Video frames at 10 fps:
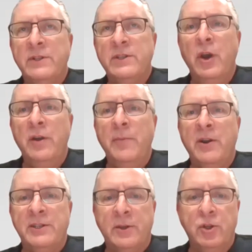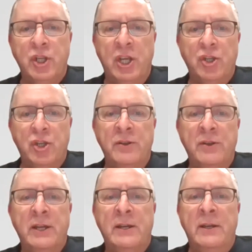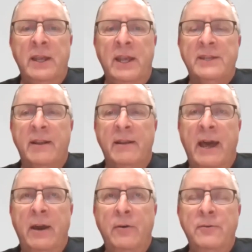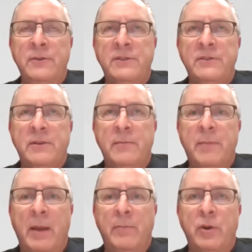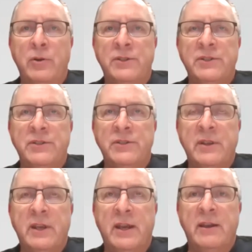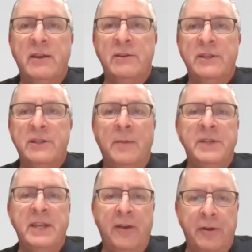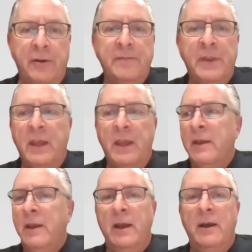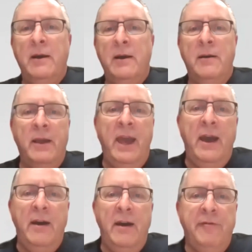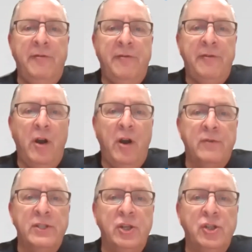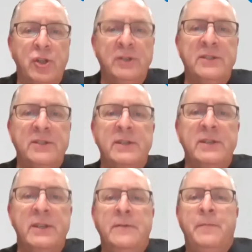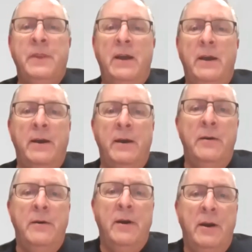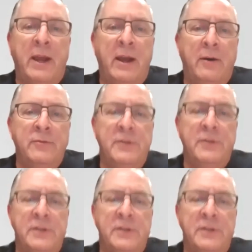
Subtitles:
good about an association is it allows members to come together, have conversations around.